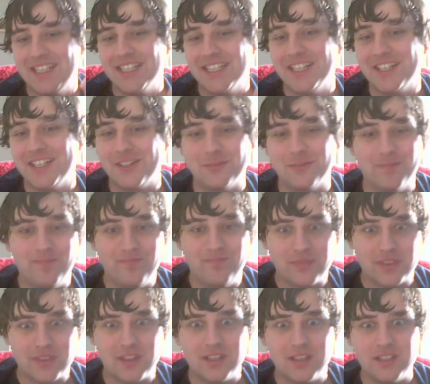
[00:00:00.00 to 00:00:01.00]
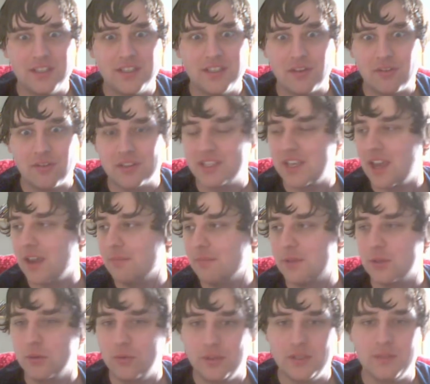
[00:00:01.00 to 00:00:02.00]
Zero Escape's
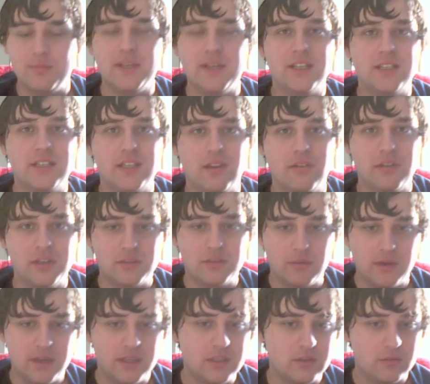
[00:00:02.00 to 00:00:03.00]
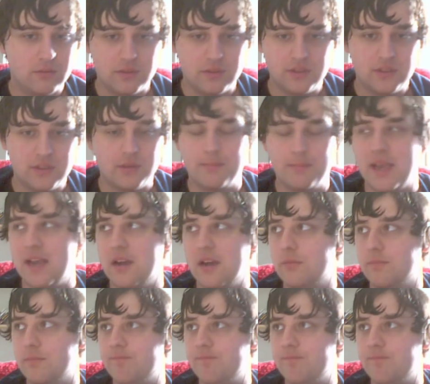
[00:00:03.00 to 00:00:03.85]
always been a series where it's always about